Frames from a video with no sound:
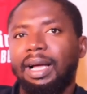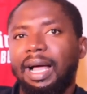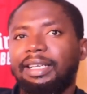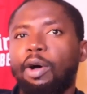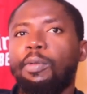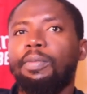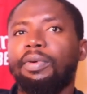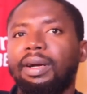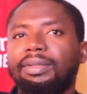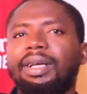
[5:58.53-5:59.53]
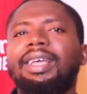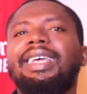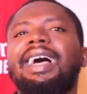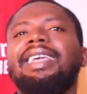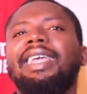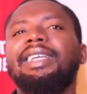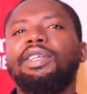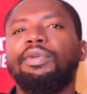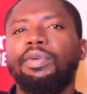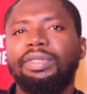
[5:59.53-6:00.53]
at their home ground can get
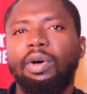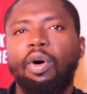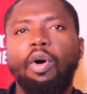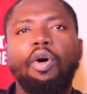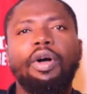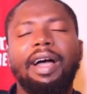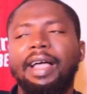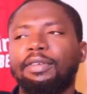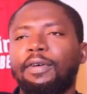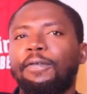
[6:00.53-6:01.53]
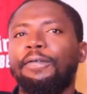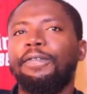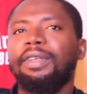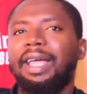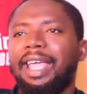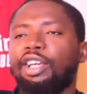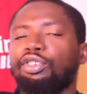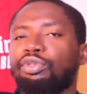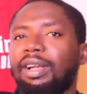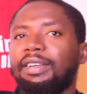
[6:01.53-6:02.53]
away with all kind of
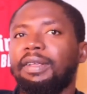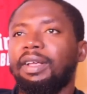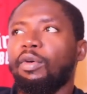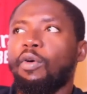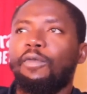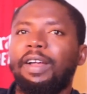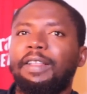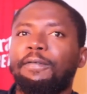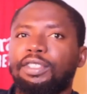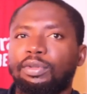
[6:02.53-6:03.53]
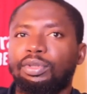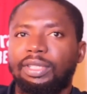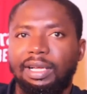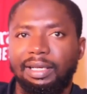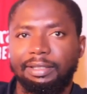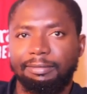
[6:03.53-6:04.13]
extraly overly physical tackling.